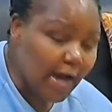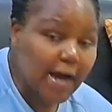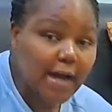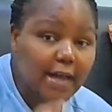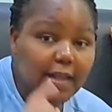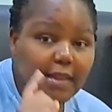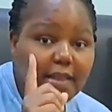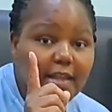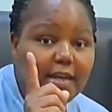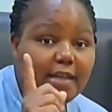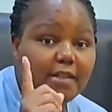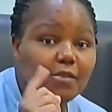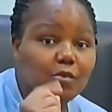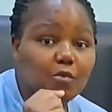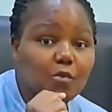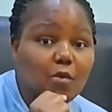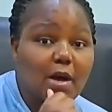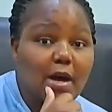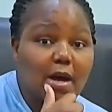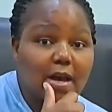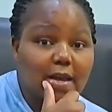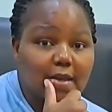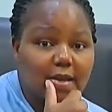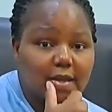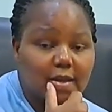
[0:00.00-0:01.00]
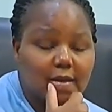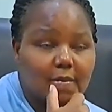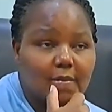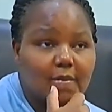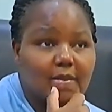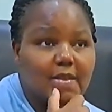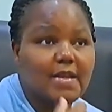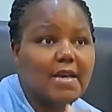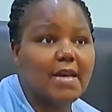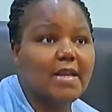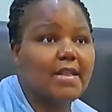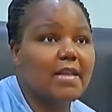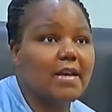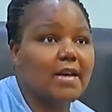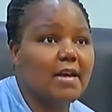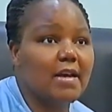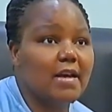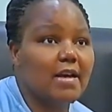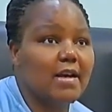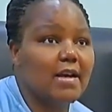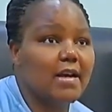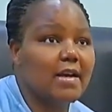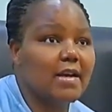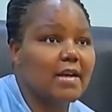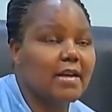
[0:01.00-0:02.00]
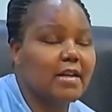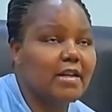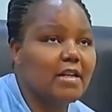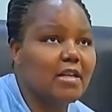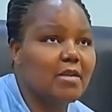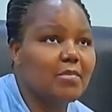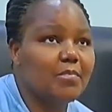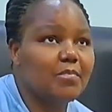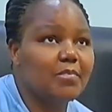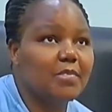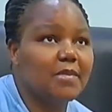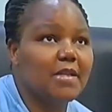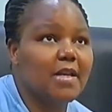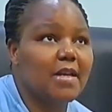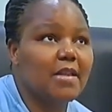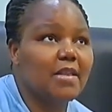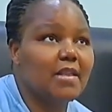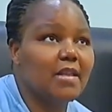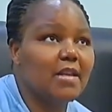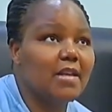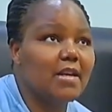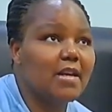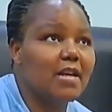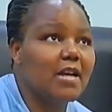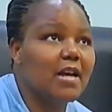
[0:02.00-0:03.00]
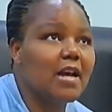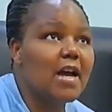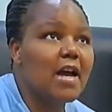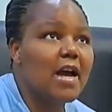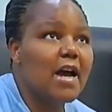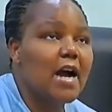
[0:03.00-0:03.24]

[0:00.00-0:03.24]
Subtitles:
And that's why on the other clips, I think,